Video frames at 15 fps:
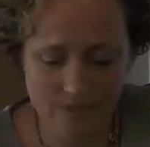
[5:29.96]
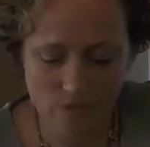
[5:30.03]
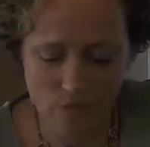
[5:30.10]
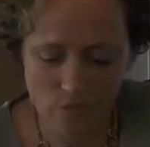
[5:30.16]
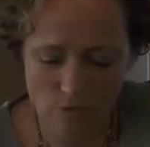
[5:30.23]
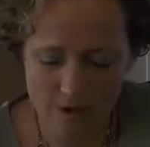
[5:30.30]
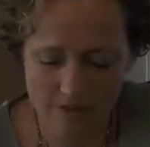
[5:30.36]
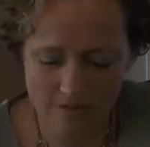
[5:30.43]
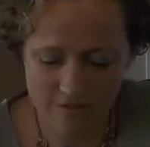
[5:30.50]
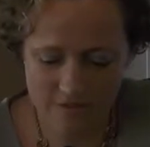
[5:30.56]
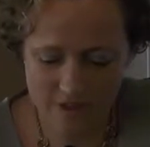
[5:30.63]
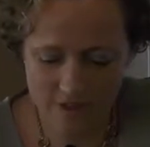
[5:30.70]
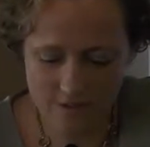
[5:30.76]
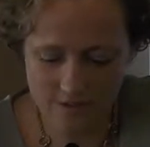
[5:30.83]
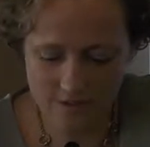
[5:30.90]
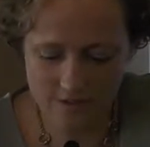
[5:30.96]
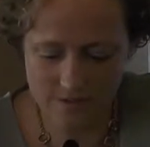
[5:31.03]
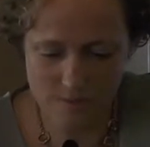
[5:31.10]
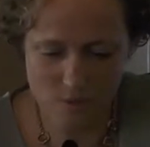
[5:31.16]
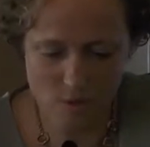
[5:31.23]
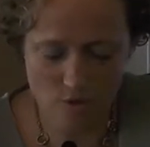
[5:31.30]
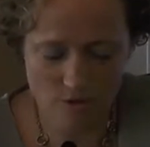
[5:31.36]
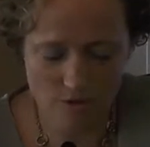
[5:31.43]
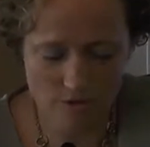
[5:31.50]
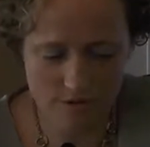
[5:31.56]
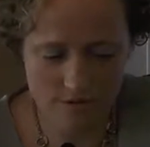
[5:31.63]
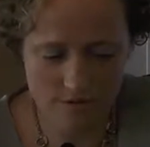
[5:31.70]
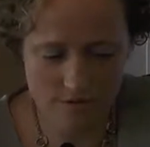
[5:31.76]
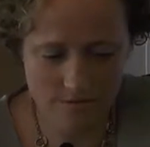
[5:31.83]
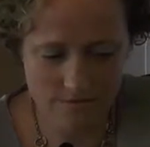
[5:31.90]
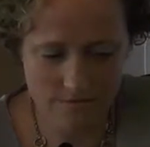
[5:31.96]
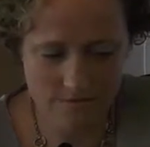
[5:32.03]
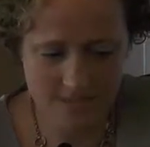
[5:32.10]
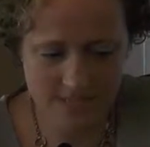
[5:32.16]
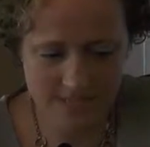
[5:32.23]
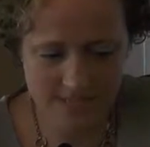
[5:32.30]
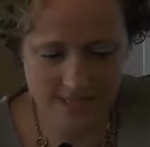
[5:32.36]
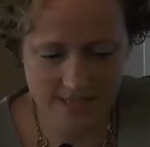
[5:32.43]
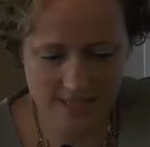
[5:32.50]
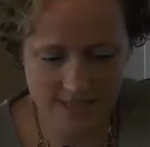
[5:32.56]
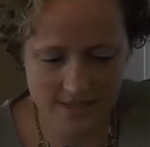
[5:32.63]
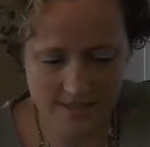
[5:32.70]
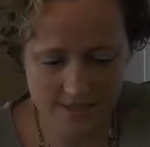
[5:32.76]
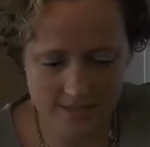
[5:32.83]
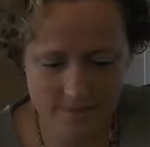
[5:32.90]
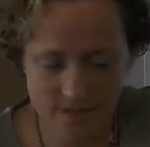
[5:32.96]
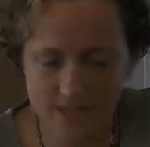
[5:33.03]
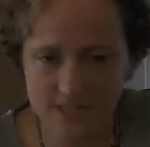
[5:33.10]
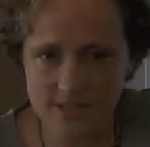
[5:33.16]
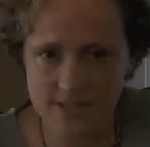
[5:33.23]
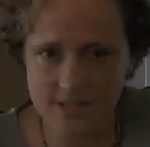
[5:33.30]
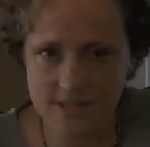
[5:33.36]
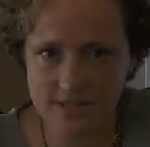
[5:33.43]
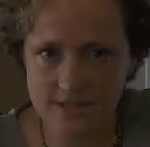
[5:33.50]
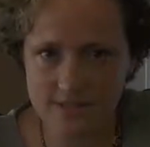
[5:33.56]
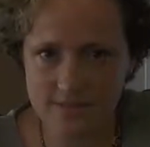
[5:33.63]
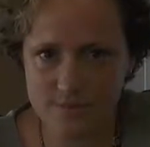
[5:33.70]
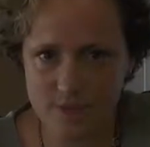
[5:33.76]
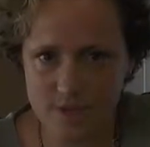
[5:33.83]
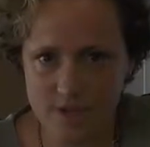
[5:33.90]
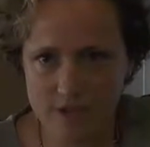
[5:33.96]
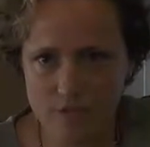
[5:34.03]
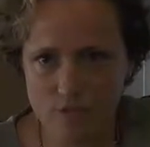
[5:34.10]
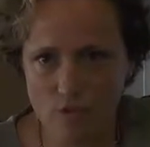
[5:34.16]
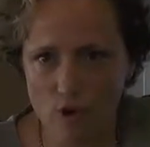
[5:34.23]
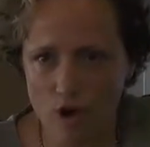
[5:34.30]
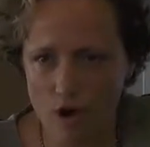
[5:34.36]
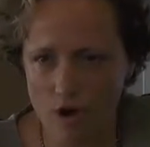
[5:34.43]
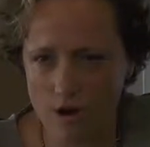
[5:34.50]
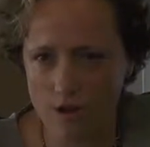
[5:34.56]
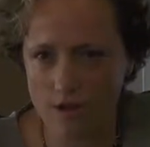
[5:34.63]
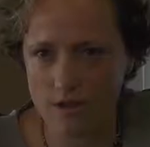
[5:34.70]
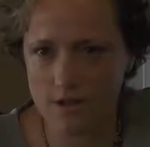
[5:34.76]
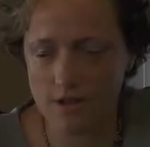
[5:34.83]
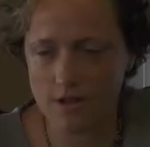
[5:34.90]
What feels more risky to me these days is being wrong,